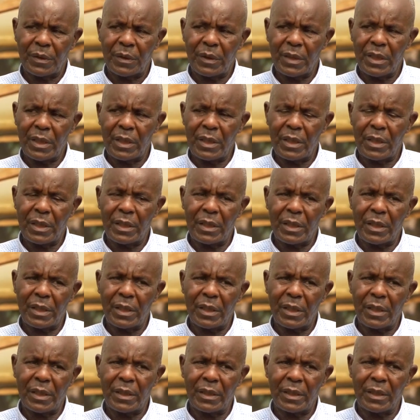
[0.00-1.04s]

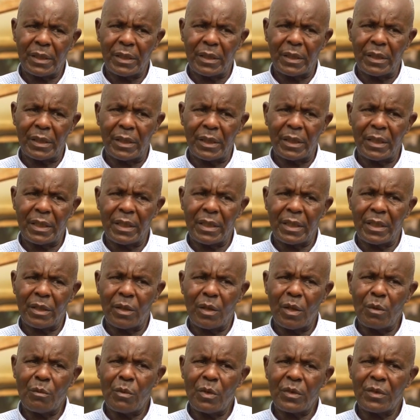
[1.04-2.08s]
and
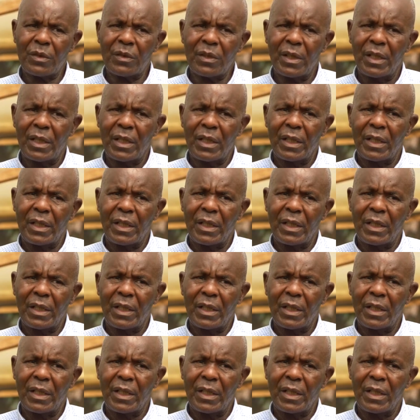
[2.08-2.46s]
almost